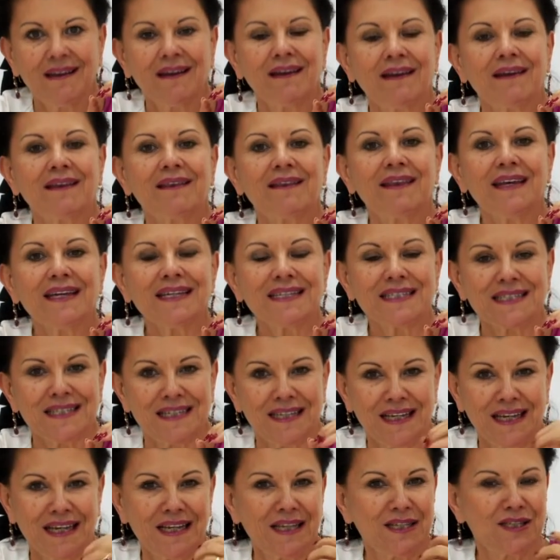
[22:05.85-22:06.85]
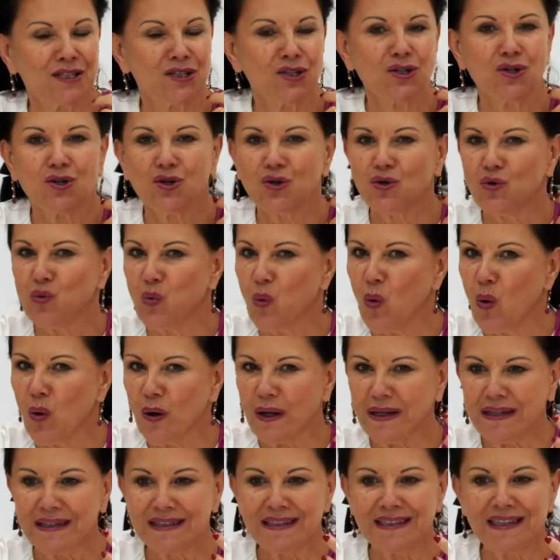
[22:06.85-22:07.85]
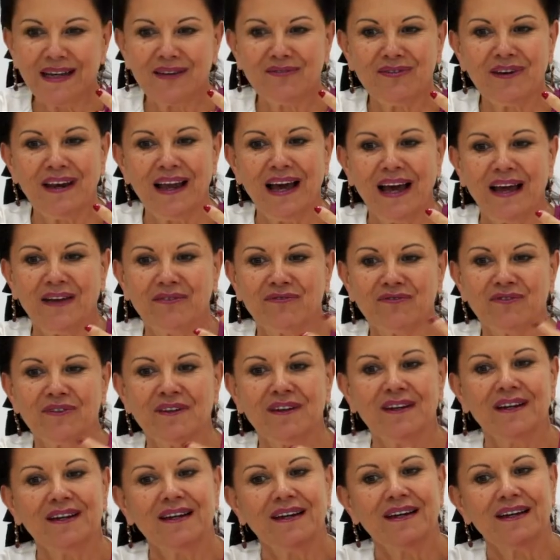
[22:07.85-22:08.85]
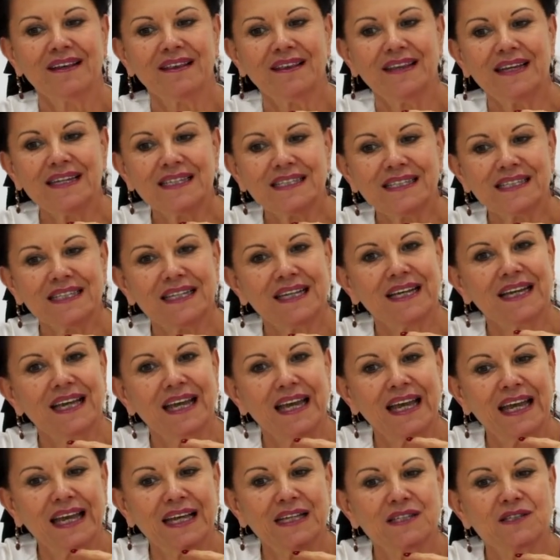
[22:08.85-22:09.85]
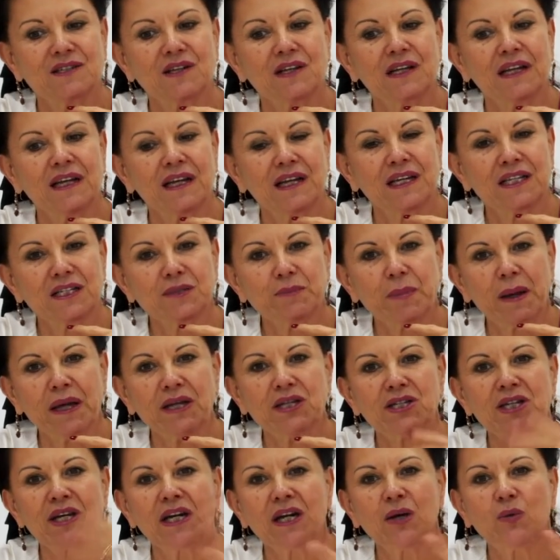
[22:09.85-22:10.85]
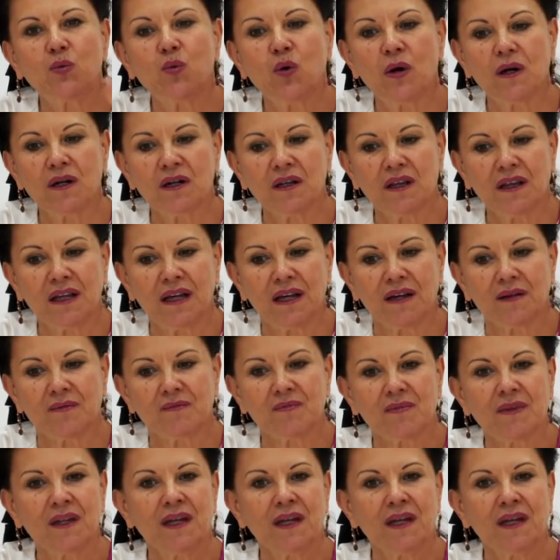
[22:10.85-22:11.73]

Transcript: This is quality of life. This is especially one thing.